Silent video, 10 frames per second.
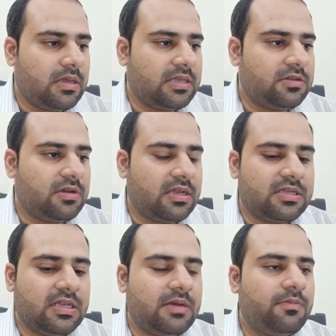As you can
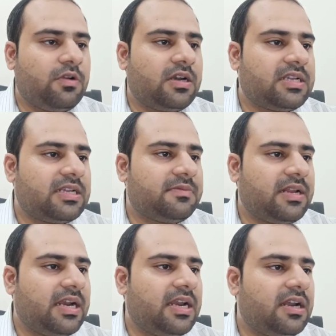see, the bullet has been
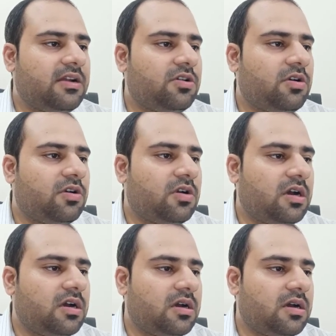added into
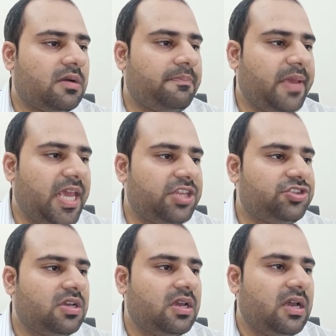your
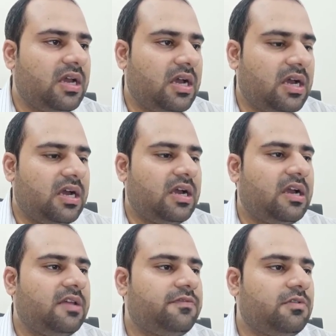page.
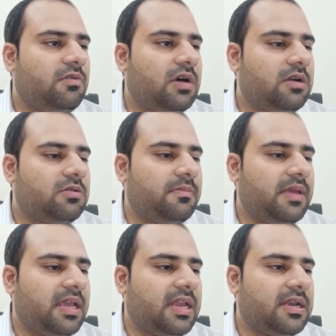If you want to
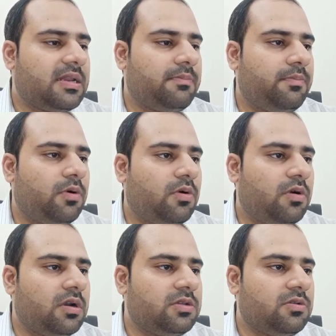make it
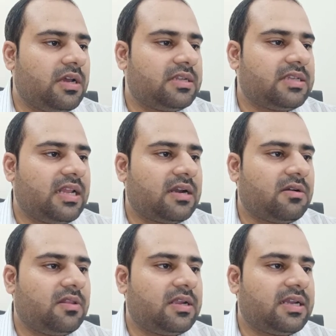bold, you can select
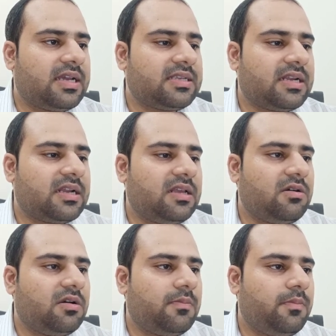all the text and click
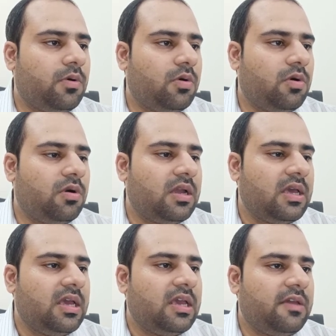on bold.
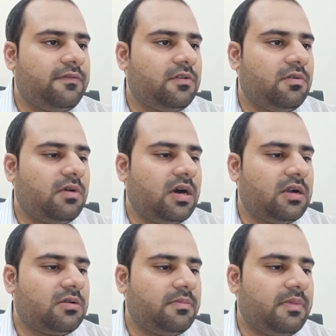If you
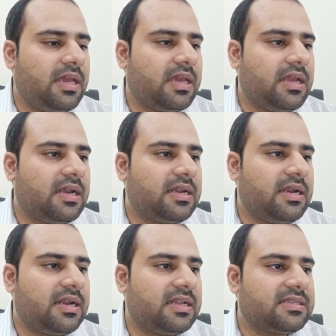want to make it
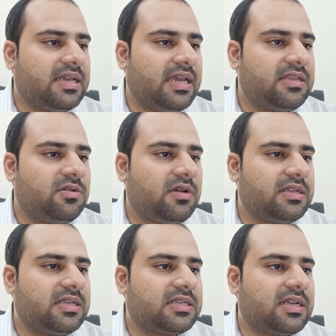italicized, you
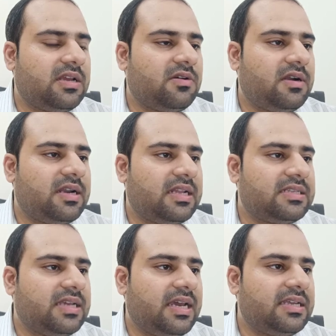can just click on
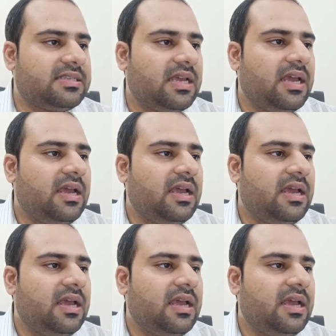italicize.